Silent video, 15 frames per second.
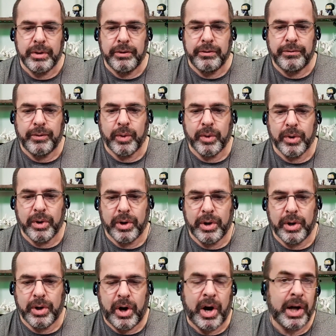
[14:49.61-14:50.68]

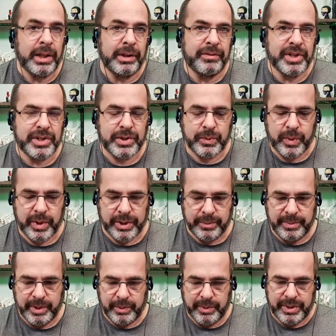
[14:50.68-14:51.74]
for all of us, whether it
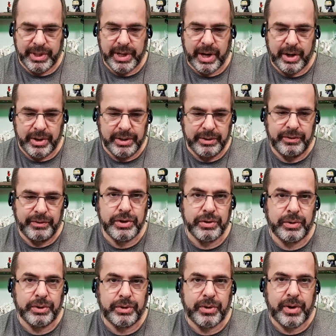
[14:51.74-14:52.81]
be within our
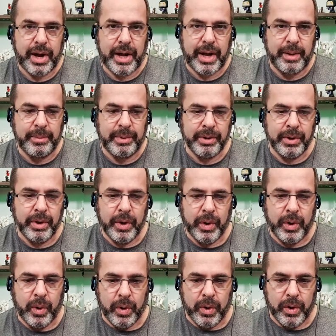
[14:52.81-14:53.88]
individual tribe
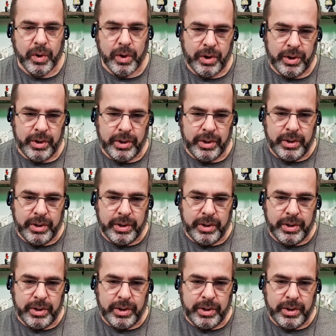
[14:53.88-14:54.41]
or